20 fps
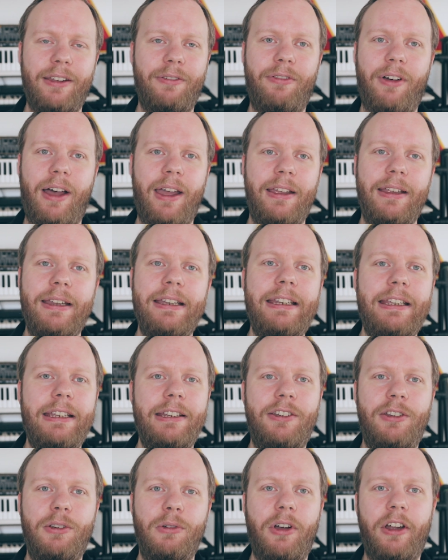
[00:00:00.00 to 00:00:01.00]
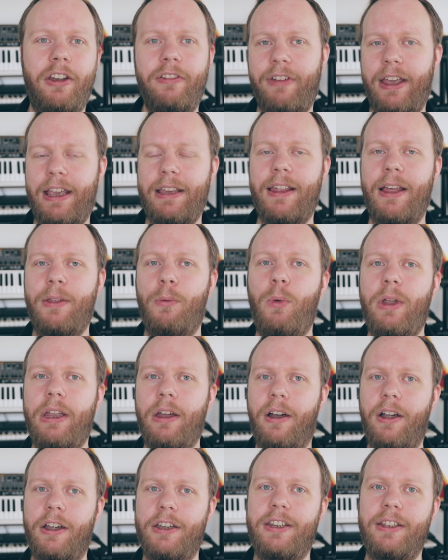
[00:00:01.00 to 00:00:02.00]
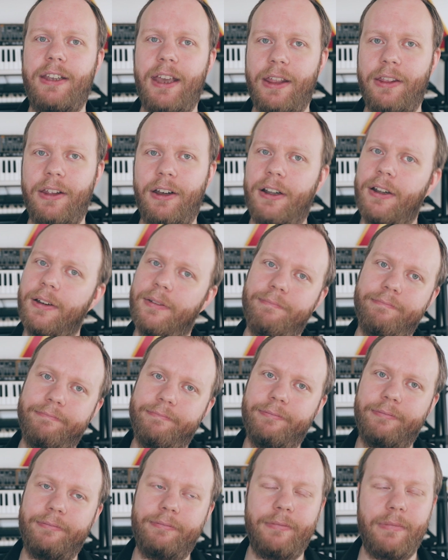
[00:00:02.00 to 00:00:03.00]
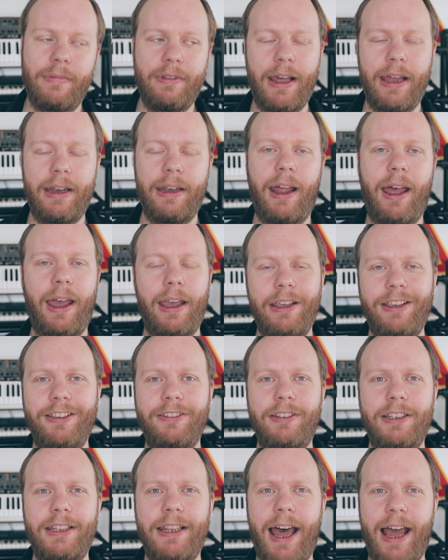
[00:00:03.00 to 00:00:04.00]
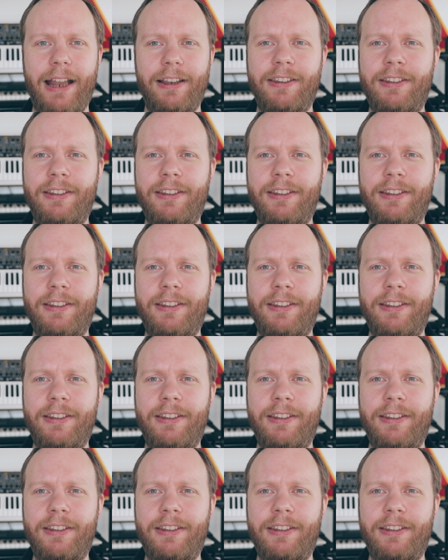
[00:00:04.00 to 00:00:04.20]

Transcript: if I need to convey that we are together, then I use that.